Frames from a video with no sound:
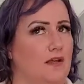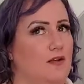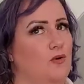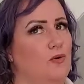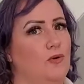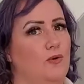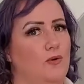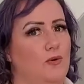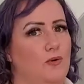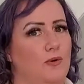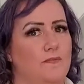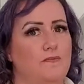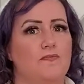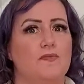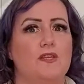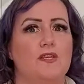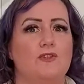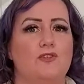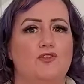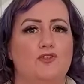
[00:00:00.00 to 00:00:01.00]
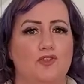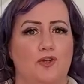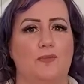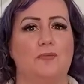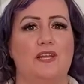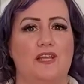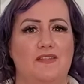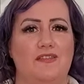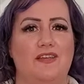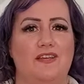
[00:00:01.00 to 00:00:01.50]
whew, so
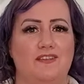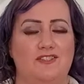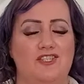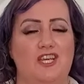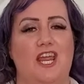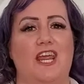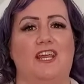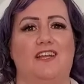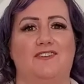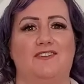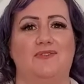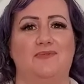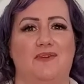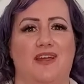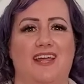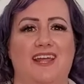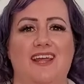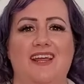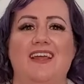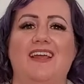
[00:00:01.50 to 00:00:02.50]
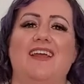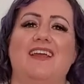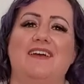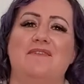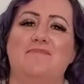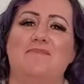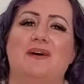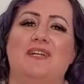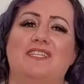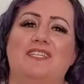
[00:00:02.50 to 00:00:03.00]
many things changed, right?
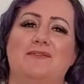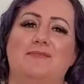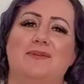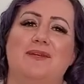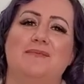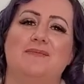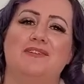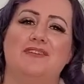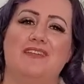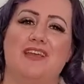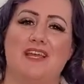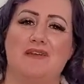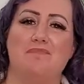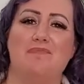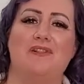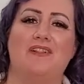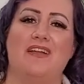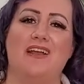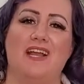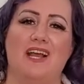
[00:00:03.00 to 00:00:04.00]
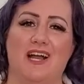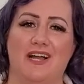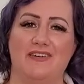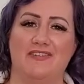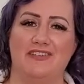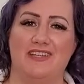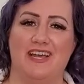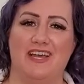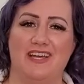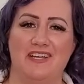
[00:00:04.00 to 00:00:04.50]
But to be able to like play off
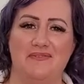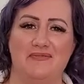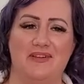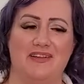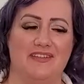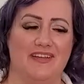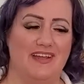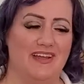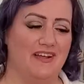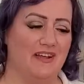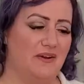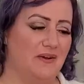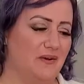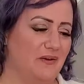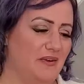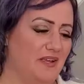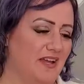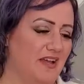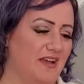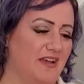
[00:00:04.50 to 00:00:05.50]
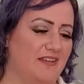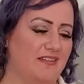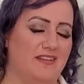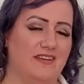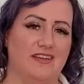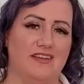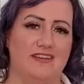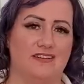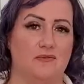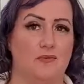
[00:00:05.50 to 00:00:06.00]
of that and be like, oh yeah,
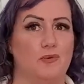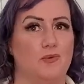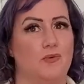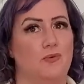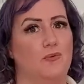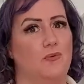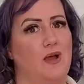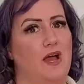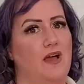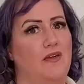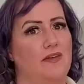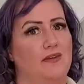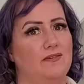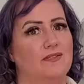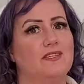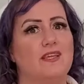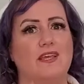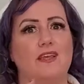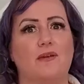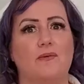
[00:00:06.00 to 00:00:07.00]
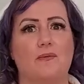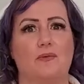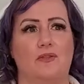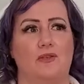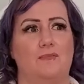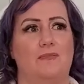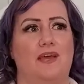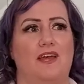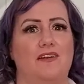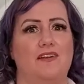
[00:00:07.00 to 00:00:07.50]
look at, ooh, wow, that was like a
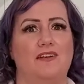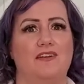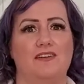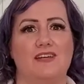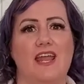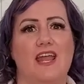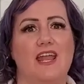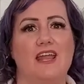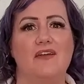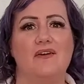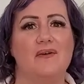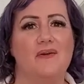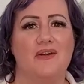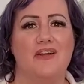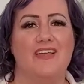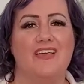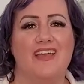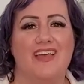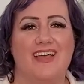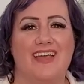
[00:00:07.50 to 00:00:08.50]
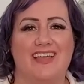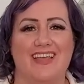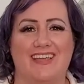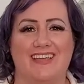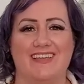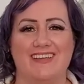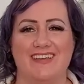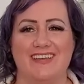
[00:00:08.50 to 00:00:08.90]
really bad hair day. Or like,